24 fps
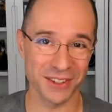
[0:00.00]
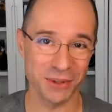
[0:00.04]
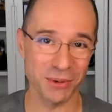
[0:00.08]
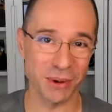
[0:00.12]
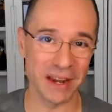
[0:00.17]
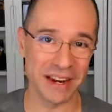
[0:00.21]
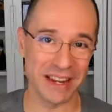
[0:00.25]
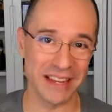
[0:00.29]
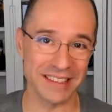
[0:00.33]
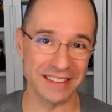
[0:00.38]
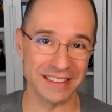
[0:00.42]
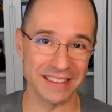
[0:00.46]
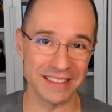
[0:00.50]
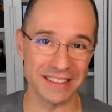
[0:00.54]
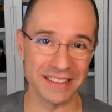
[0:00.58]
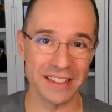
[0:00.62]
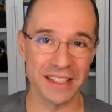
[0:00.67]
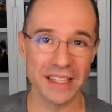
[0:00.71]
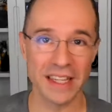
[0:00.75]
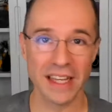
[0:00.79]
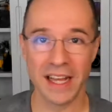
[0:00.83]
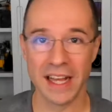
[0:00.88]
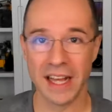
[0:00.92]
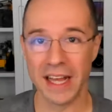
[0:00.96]
on the one
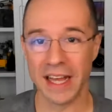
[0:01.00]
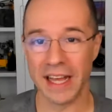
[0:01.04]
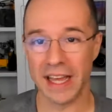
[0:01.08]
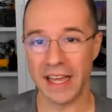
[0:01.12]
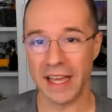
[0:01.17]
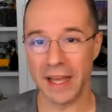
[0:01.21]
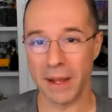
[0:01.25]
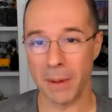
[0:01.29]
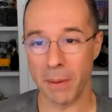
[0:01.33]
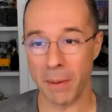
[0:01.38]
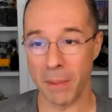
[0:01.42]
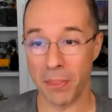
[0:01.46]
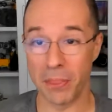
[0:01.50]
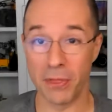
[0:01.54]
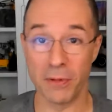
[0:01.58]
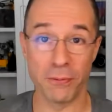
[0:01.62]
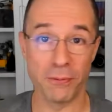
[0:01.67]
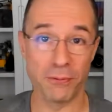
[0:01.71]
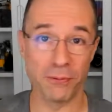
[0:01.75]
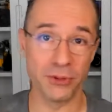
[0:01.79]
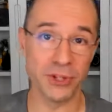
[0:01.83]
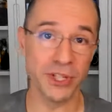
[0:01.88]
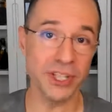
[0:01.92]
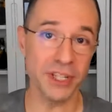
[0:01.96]
hand, and the
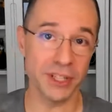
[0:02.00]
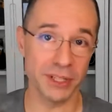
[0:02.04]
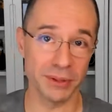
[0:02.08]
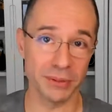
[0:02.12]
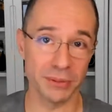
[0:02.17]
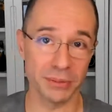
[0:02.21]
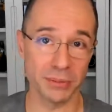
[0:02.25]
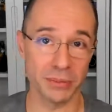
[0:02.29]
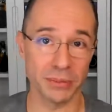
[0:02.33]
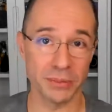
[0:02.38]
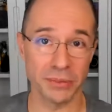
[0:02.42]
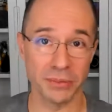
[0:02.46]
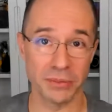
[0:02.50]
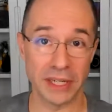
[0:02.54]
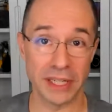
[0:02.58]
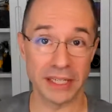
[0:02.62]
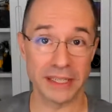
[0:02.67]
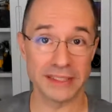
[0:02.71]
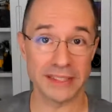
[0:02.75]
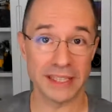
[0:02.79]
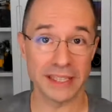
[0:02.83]
freedom, right?